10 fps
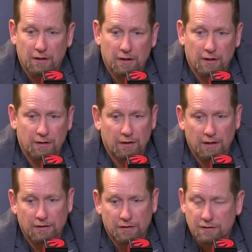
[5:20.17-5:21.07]
And
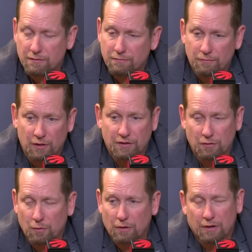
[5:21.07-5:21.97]
he just went to
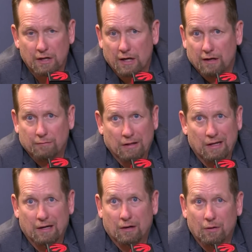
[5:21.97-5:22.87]
work, and I give him a
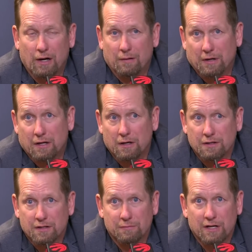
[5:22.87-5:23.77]
lot of credit,
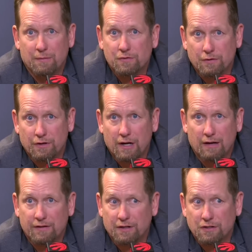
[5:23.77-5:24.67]
because sometimes when you're
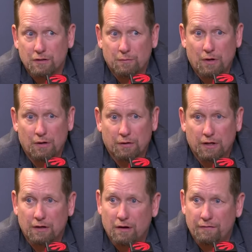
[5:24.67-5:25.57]
not touching the ball or
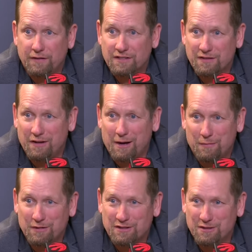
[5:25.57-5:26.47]
getting offensive
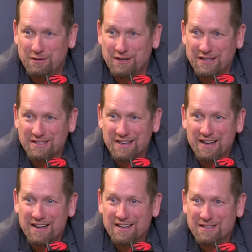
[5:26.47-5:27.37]
opportunities,
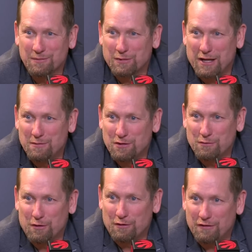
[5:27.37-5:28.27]
sometimes your
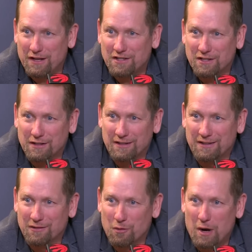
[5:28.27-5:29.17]
motivation
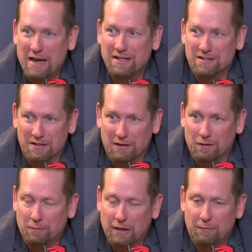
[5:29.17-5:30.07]
wanes a
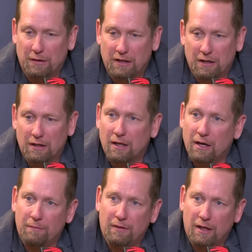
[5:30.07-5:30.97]
little bit, but he didn't let
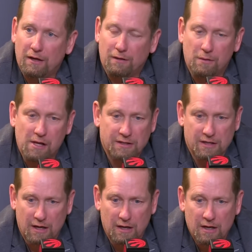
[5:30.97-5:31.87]
it do that
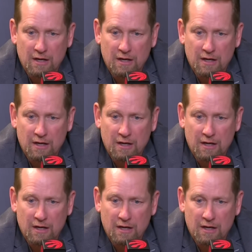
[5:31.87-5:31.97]
tonight.